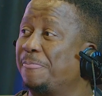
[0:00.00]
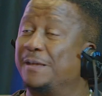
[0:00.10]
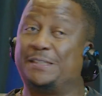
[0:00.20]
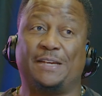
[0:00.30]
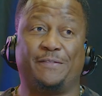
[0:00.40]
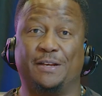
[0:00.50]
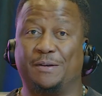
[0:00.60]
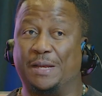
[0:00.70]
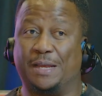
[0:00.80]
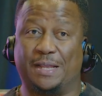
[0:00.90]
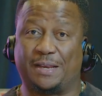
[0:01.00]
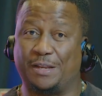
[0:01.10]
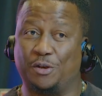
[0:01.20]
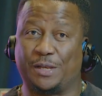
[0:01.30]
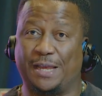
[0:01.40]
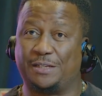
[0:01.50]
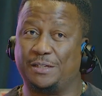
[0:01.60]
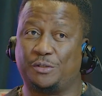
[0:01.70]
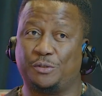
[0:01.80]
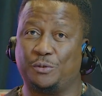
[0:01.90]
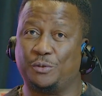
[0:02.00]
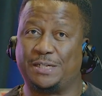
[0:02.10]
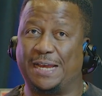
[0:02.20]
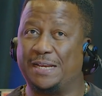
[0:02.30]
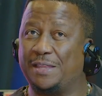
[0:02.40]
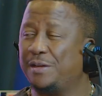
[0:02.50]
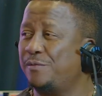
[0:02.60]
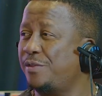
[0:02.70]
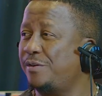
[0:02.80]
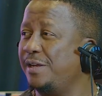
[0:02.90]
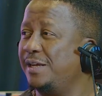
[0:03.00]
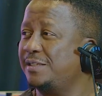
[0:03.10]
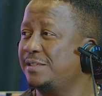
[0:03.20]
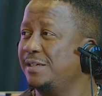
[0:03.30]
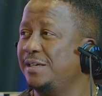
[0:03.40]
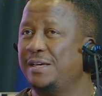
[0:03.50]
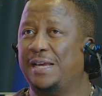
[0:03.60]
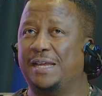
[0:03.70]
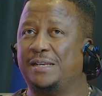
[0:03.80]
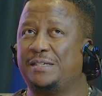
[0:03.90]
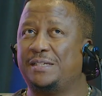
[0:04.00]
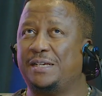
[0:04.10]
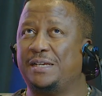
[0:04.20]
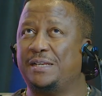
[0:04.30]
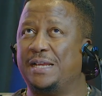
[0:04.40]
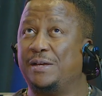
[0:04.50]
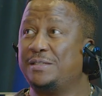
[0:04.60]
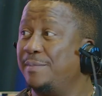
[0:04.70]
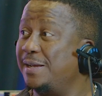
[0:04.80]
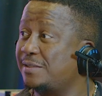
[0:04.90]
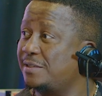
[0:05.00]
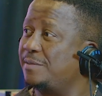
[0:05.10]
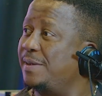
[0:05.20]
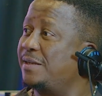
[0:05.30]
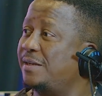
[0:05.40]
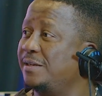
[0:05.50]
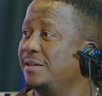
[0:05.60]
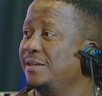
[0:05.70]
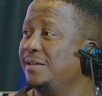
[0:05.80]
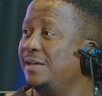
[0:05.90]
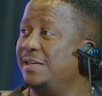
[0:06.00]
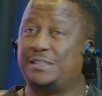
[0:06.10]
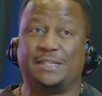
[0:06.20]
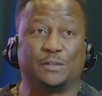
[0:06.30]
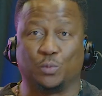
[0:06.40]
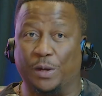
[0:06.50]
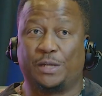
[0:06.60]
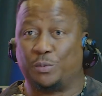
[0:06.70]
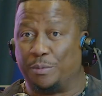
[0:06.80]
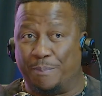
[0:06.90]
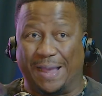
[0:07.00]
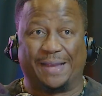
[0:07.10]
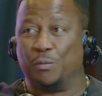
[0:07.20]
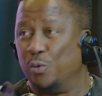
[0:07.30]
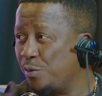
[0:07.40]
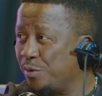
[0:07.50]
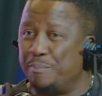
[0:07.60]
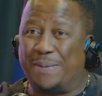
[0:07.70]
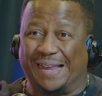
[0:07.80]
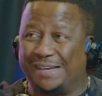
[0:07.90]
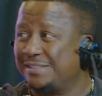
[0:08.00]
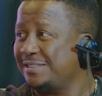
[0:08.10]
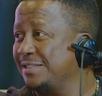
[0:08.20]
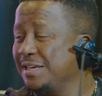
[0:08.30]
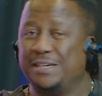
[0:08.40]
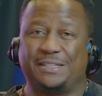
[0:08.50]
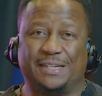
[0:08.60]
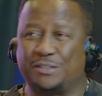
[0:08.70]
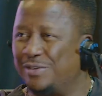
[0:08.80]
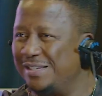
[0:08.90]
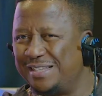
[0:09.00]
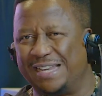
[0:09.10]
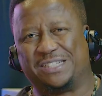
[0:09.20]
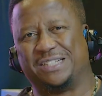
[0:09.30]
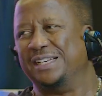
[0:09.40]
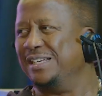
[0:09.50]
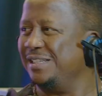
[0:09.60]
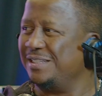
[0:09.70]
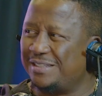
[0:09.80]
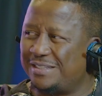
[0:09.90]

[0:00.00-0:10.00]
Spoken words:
She even relocated to China, I think, for 3 years, and she now has a master's in Mandarin. And she does work with banks. She does translations.